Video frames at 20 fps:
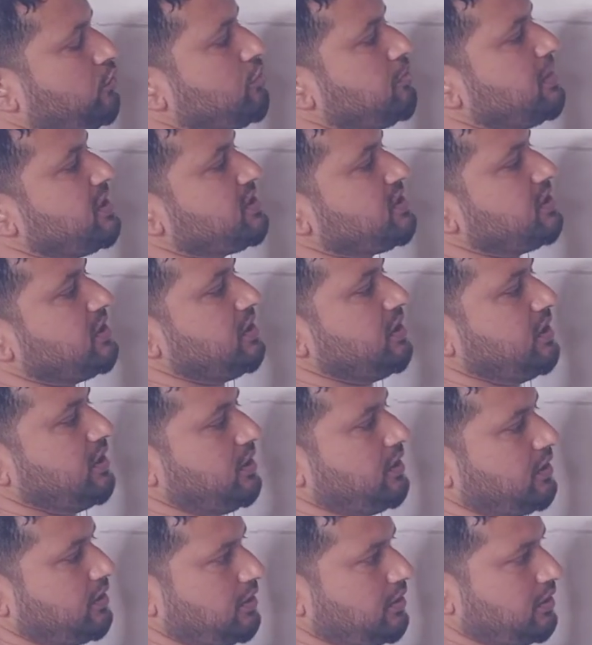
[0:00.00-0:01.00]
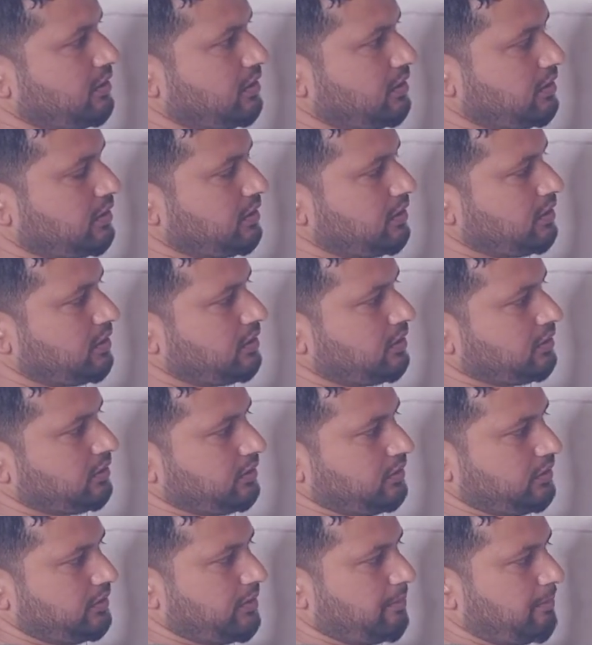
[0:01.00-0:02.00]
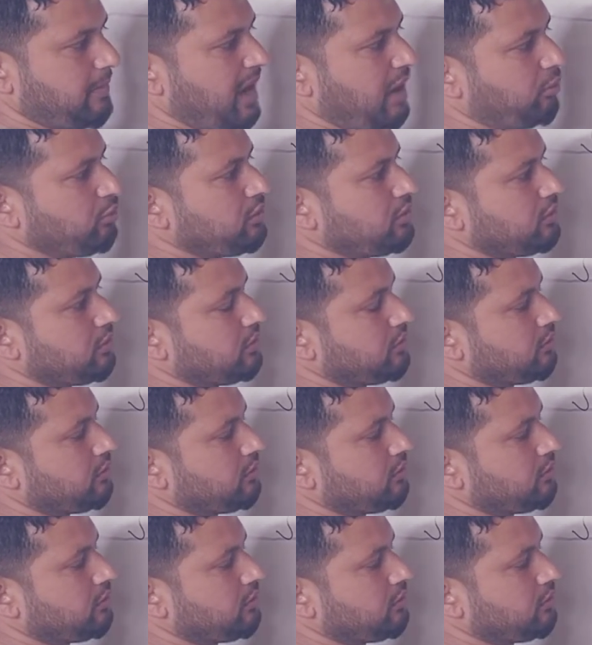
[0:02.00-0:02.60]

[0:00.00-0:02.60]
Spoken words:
may say the mouth